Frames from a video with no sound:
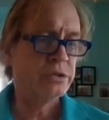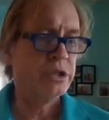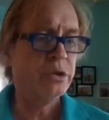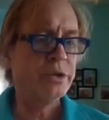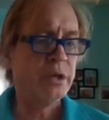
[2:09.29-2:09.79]

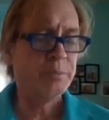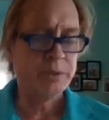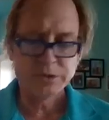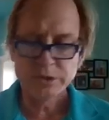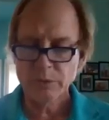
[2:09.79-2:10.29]
tilt-up
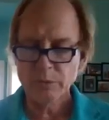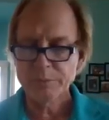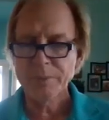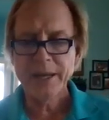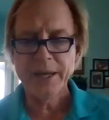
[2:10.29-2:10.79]
is done
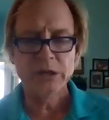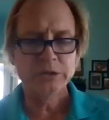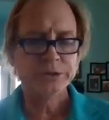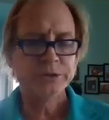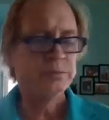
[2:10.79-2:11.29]
with
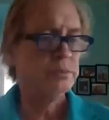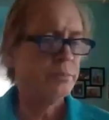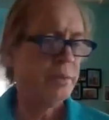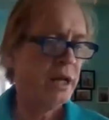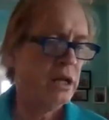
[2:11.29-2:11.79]
panels,
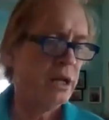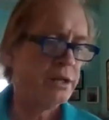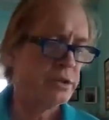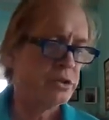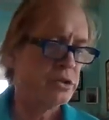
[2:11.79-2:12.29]

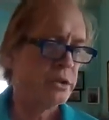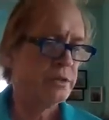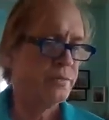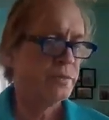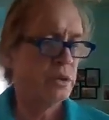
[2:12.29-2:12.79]
panelized construction.